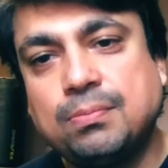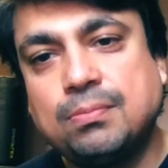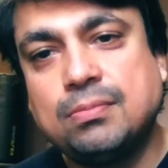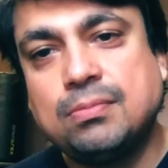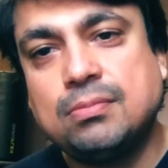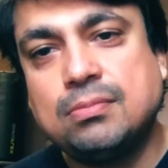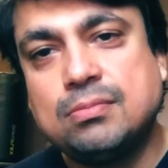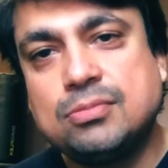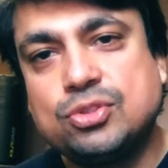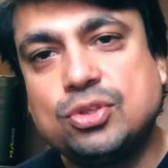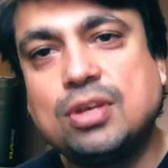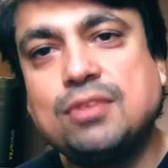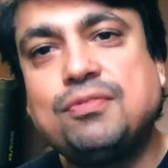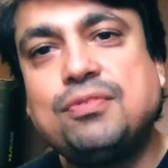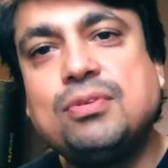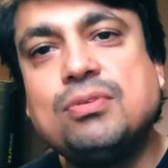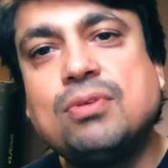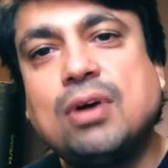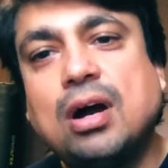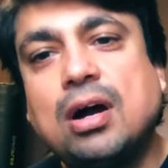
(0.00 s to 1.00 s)
So if
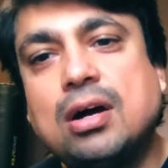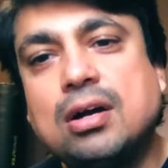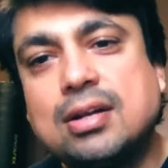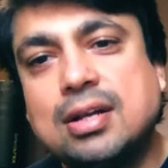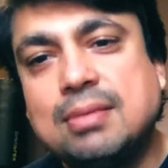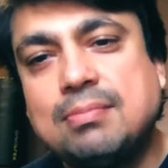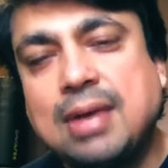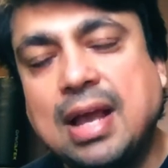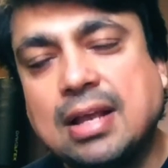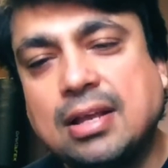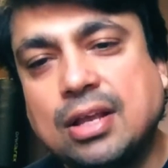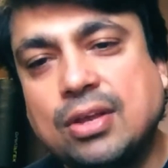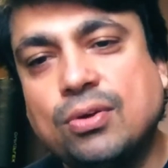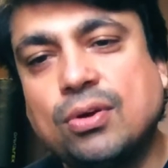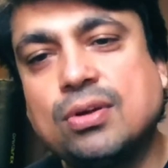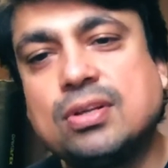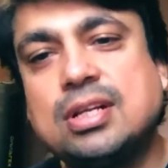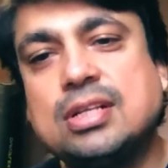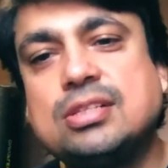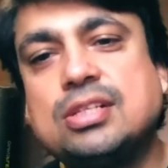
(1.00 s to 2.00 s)
you are a banking
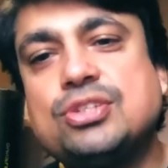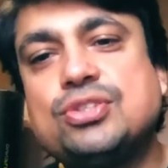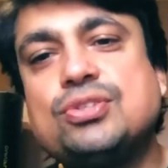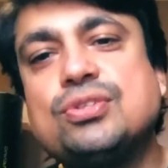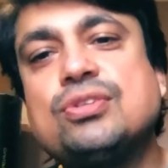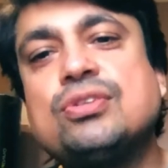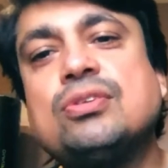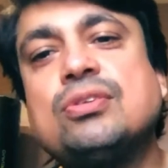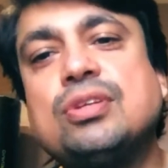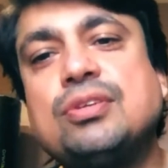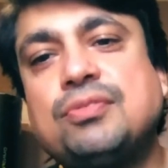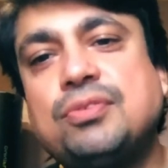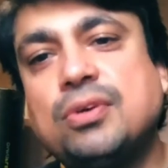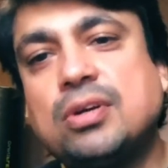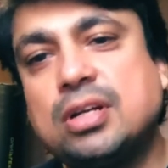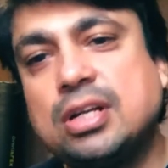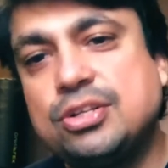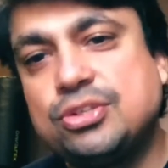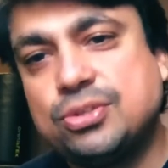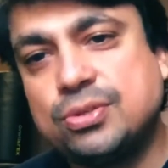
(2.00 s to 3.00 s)
organization, if you are
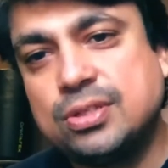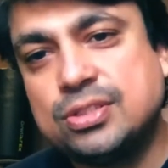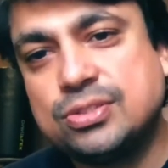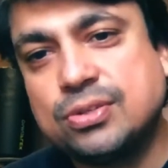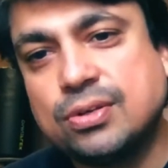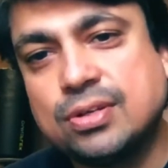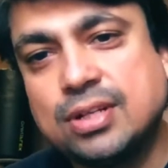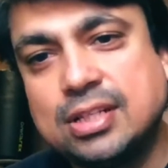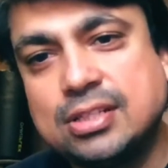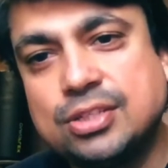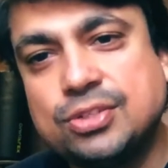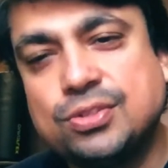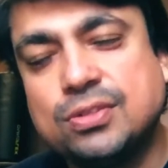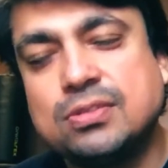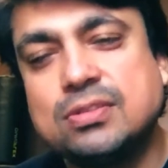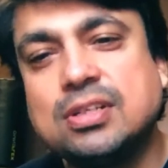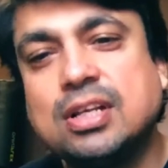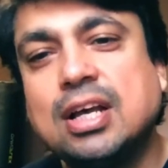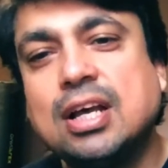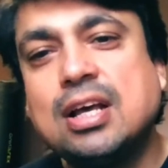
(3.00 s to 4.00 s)
an insurance
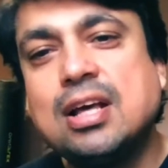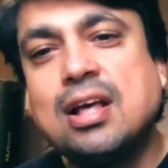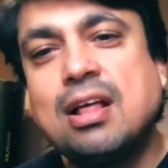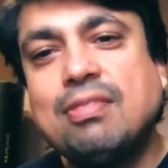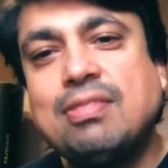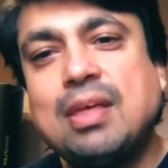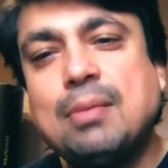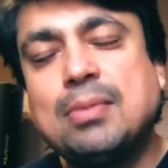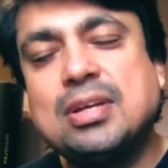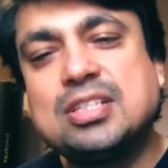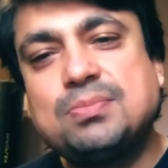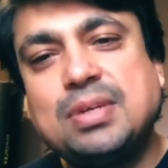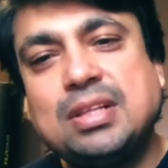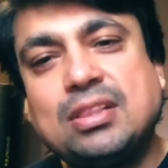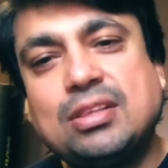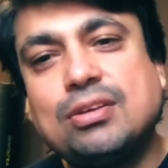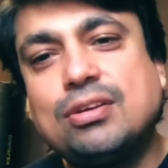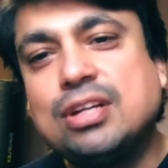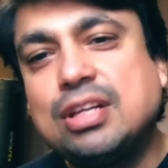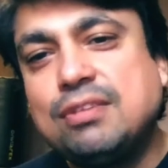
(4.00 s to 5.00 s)
organization, there must be
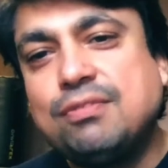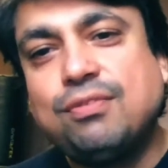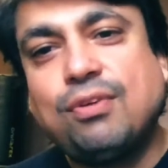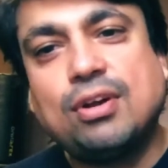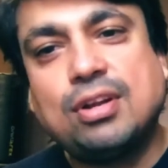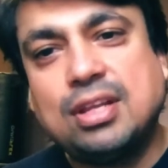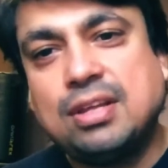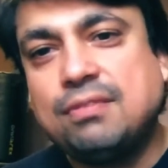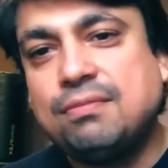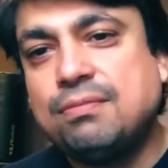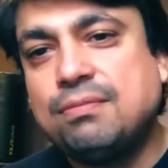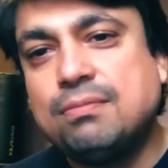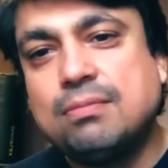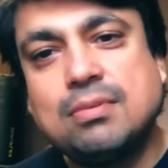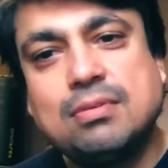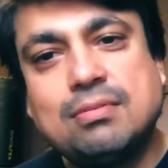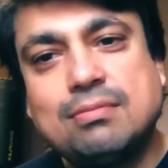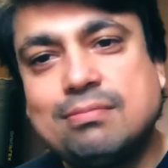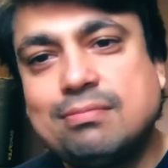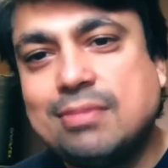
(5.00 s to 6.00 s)
30, 40
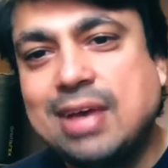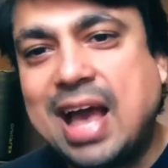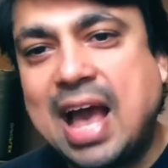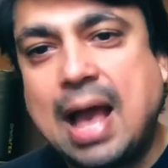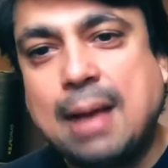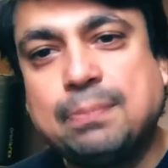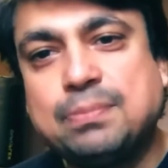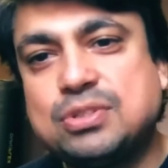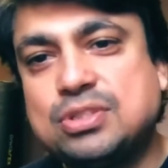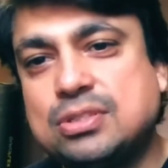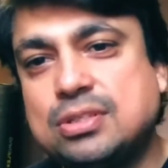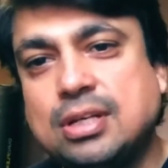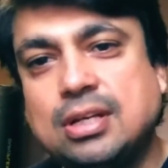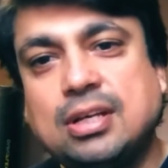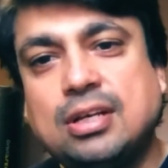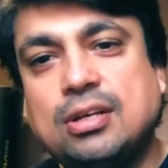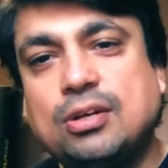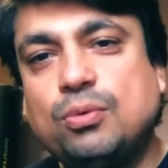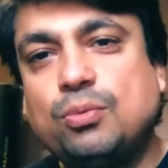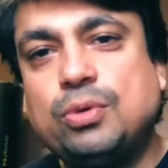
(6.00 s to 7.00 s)
apps
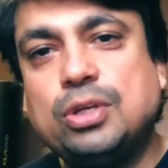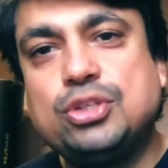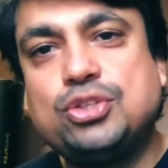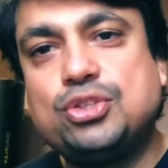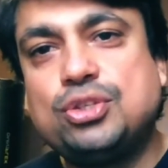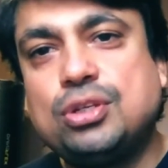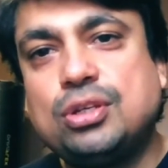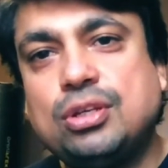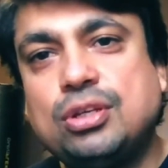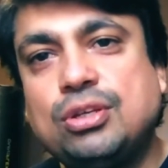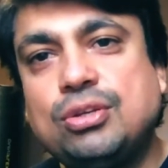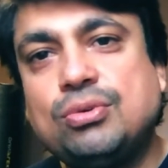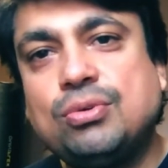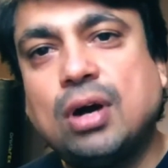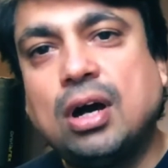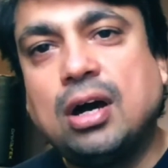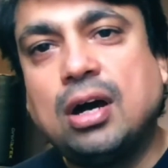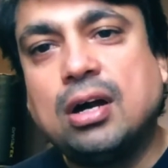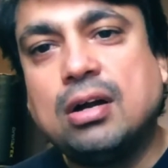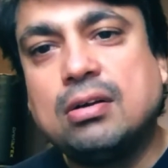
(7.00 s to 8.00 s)
which you
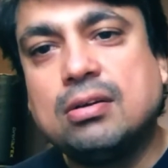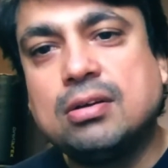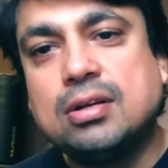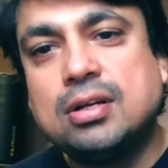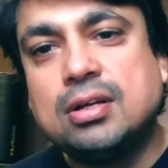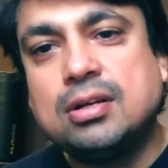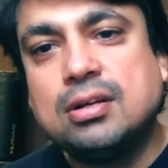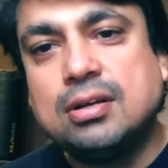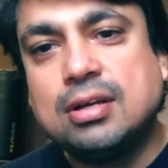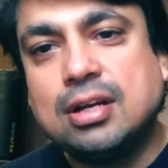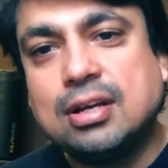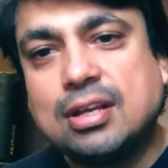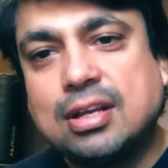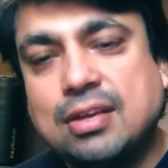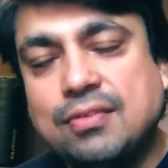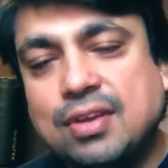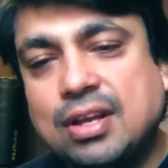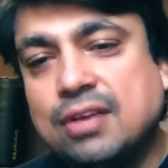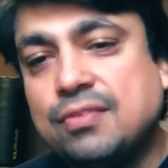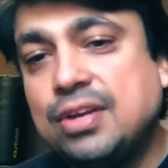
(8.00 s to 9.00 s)
are
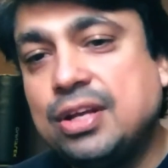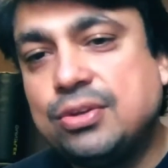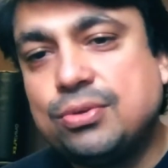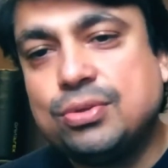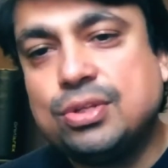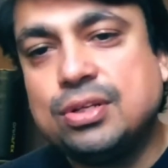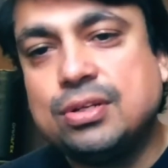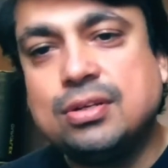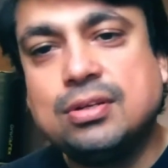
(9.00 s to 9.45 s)
giving away to the